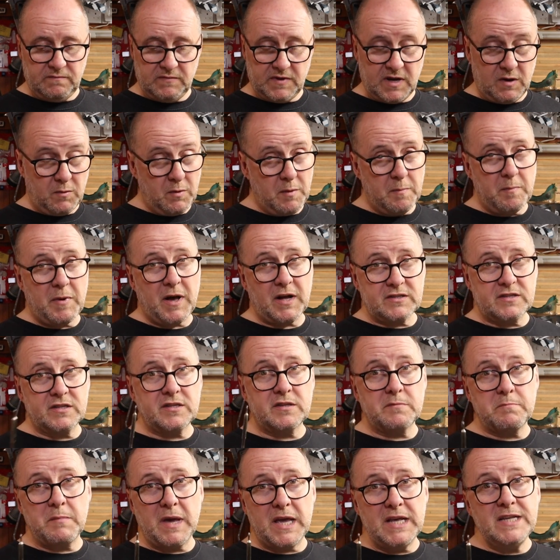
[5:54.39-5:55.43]
I went back to
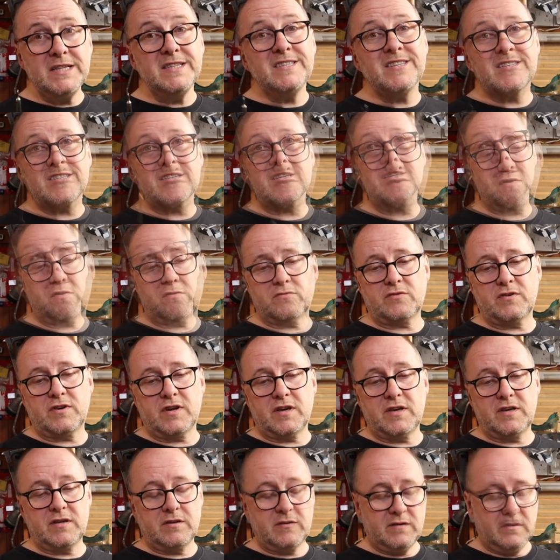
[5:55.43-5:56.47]
the main soldering
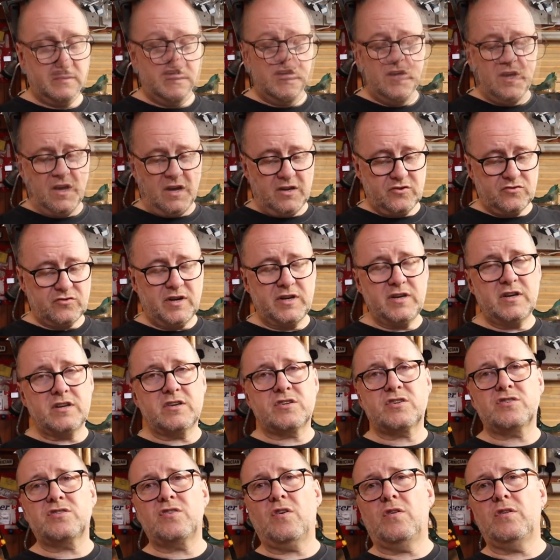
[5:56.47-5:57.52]
iron and trying to
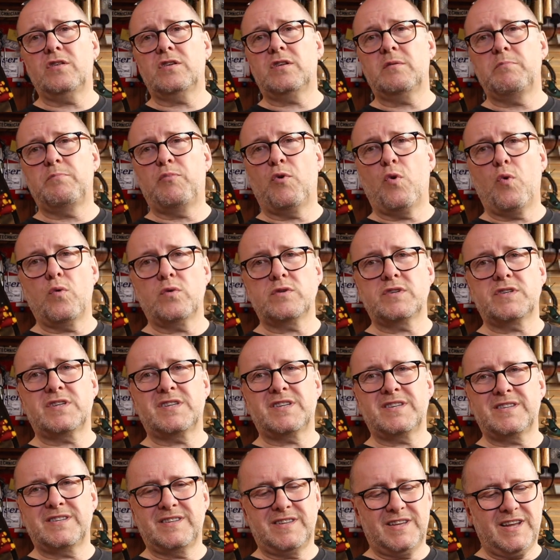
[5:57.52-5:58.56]
solder
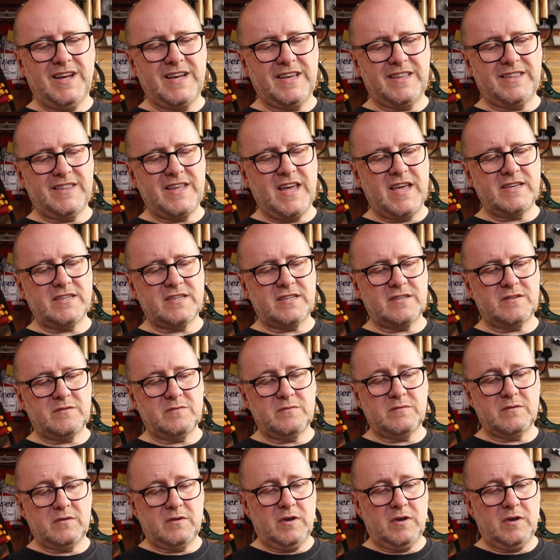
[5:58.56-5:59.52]
boards like this.